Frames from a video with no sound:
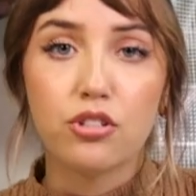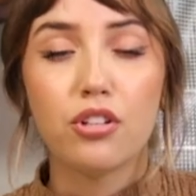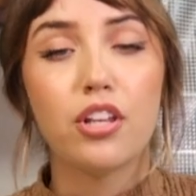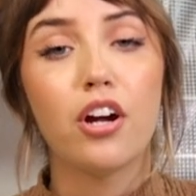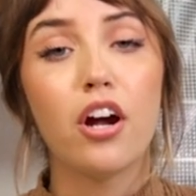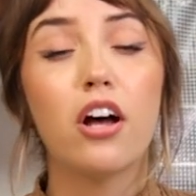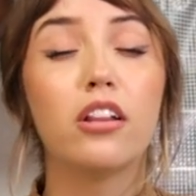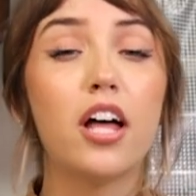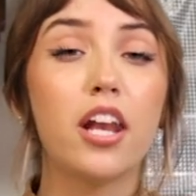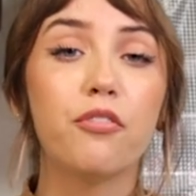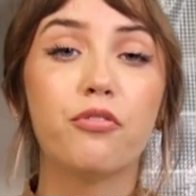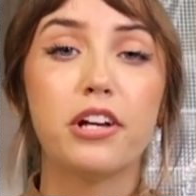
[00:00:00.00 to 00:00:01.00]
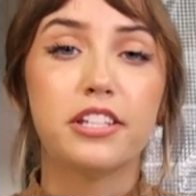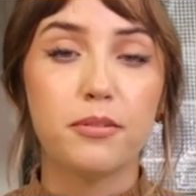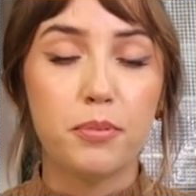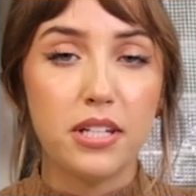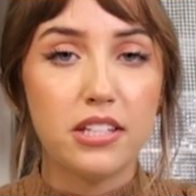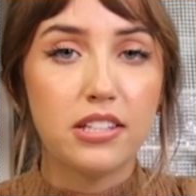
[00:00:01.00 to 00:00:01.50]
So there are a lot of
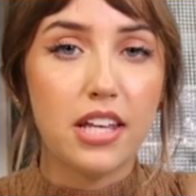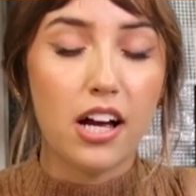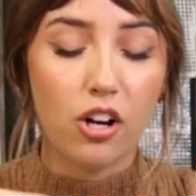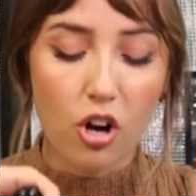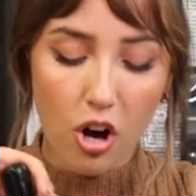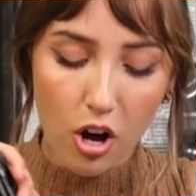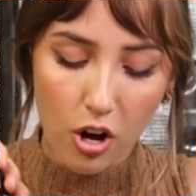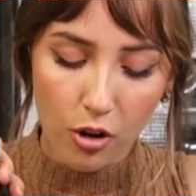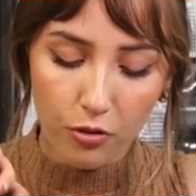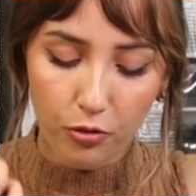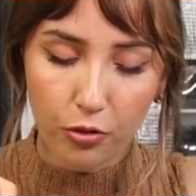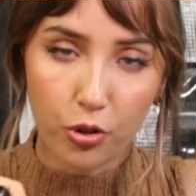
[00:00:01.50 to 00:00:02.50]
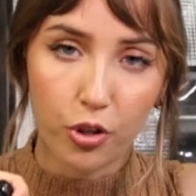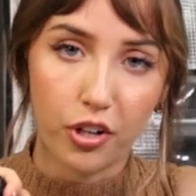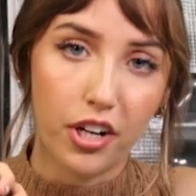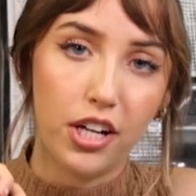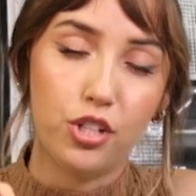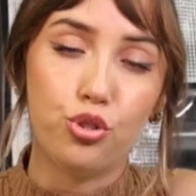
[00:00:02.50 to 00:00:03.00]
recipes that call
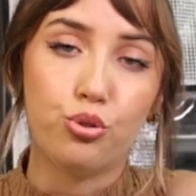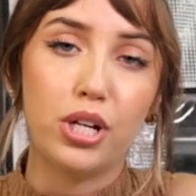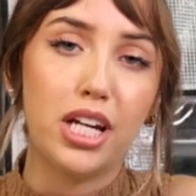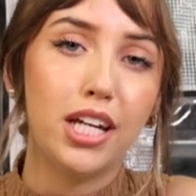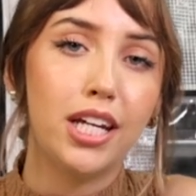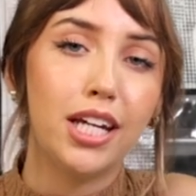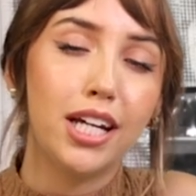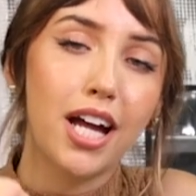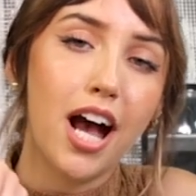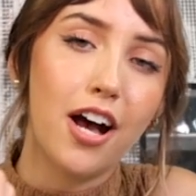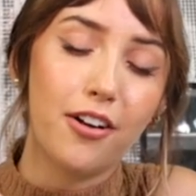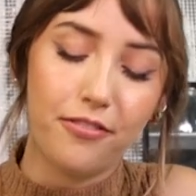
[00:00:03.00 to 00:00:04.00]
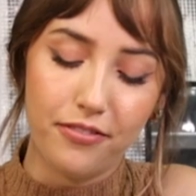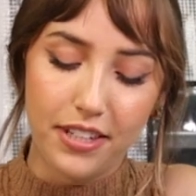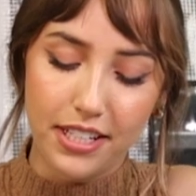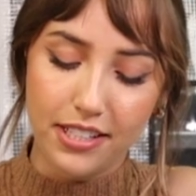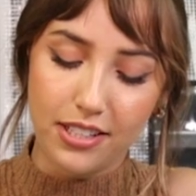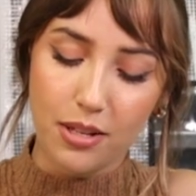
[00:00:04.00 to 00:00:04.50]
for a draining
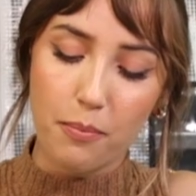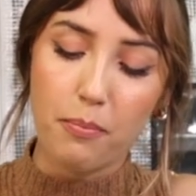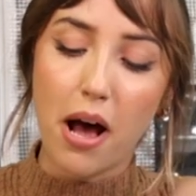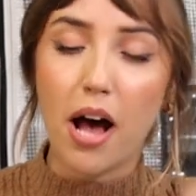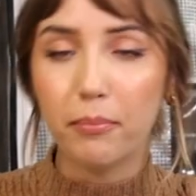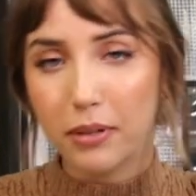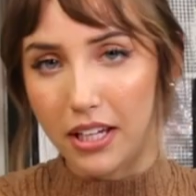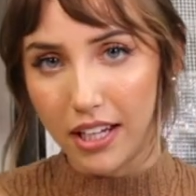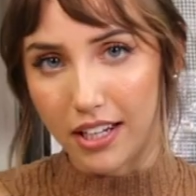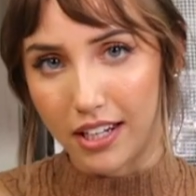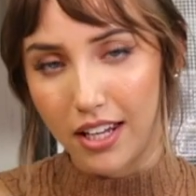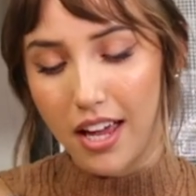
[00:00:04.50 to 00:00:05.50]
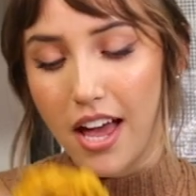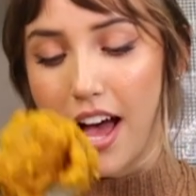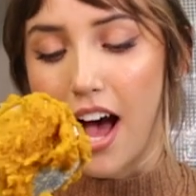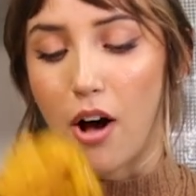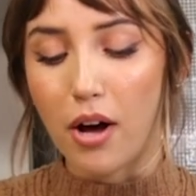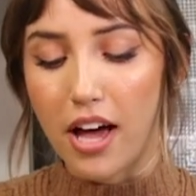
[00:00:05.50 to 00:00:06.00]
of this pumpkin.
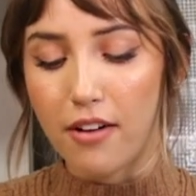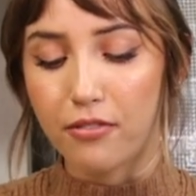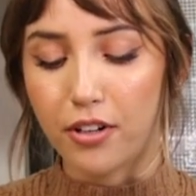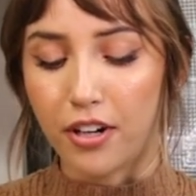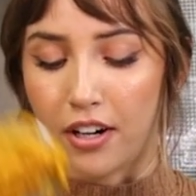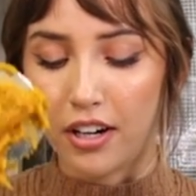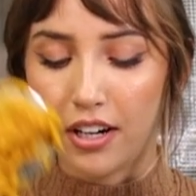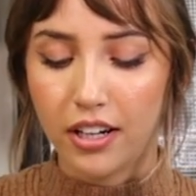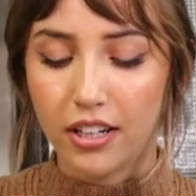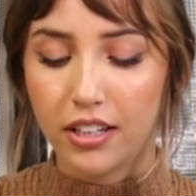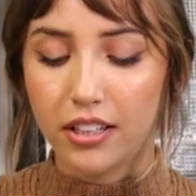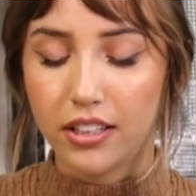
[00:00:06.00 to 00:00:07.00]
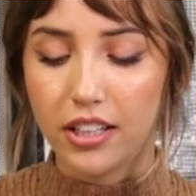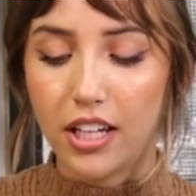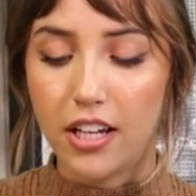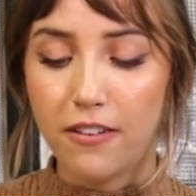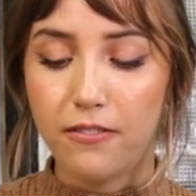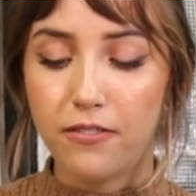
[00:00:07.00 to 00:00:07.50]
However,
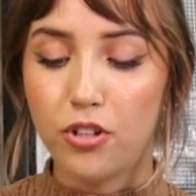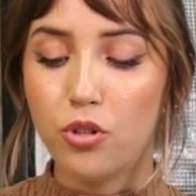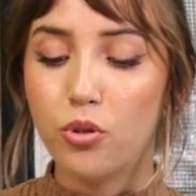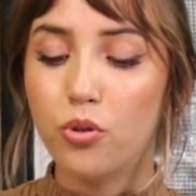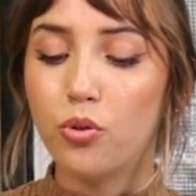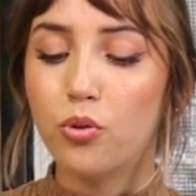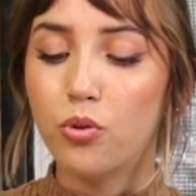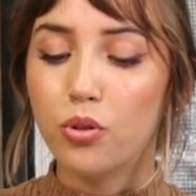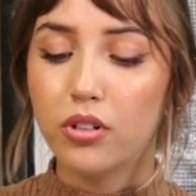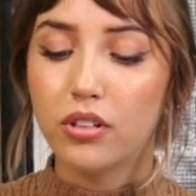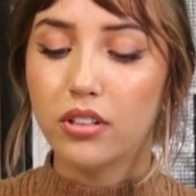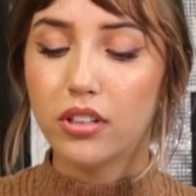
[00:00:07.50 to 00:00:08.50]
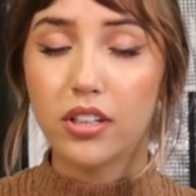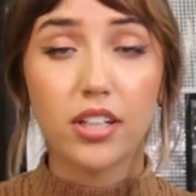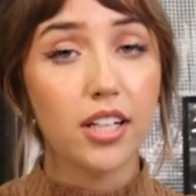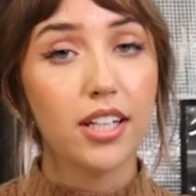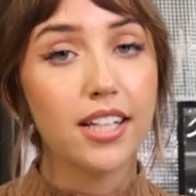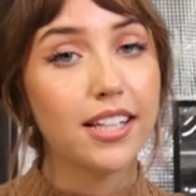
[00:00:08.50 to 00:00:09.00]
if you
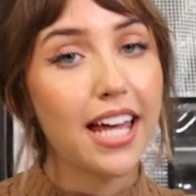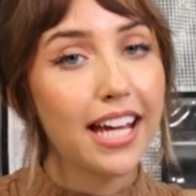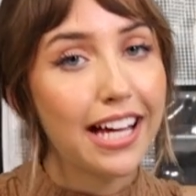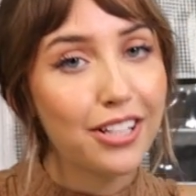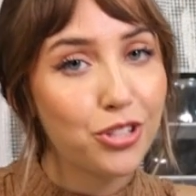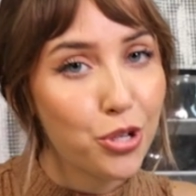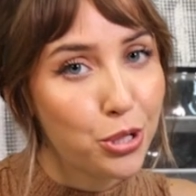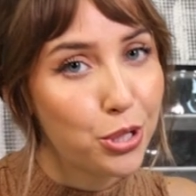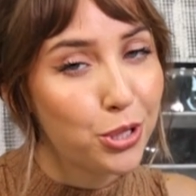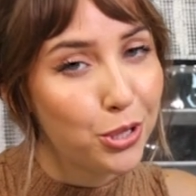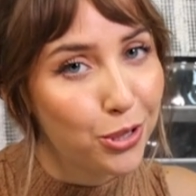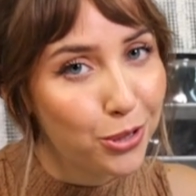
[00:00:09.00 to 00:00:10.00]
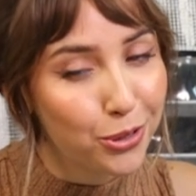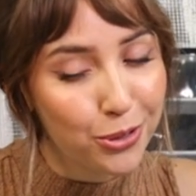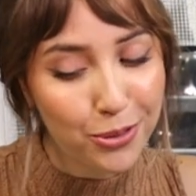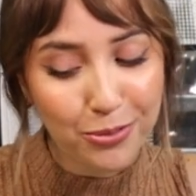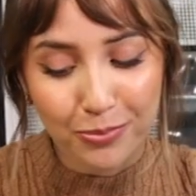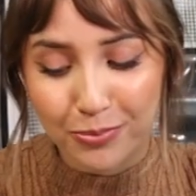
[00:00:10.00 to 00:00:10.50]
cook it like I told you
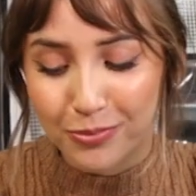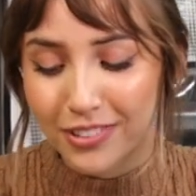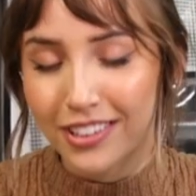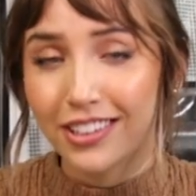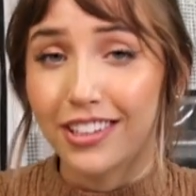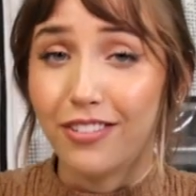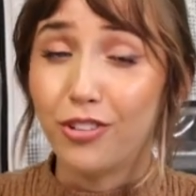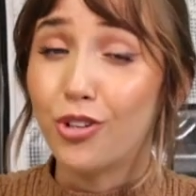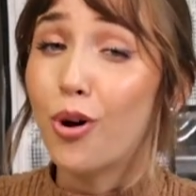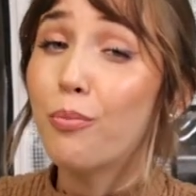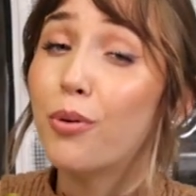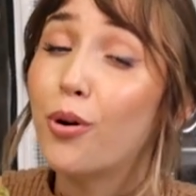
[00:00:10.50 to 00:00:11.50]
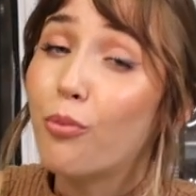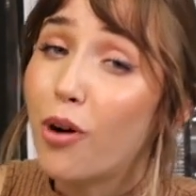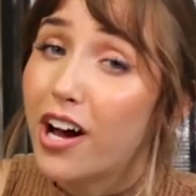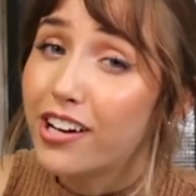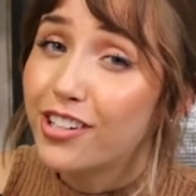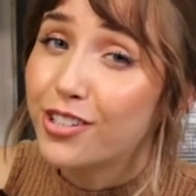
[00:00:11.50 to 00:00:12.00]
to, and you don't
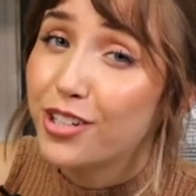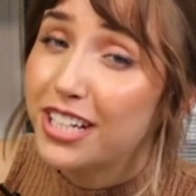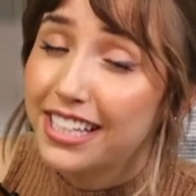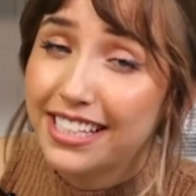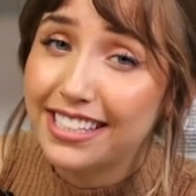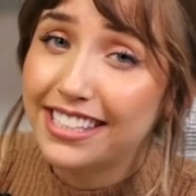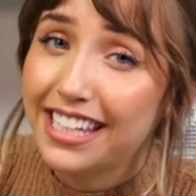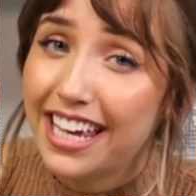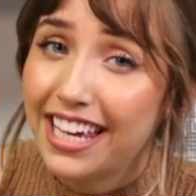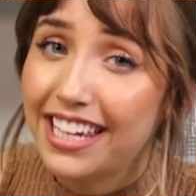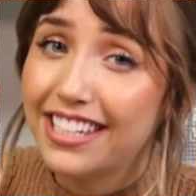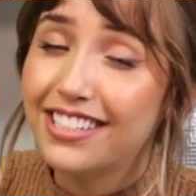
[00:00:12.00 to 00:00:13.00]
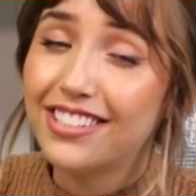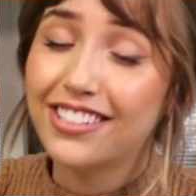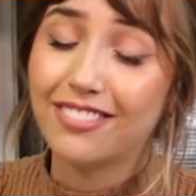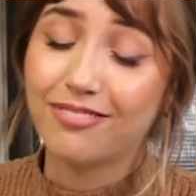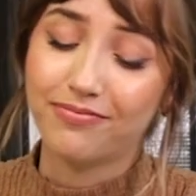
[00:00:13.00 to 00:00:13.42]
put water during this stage,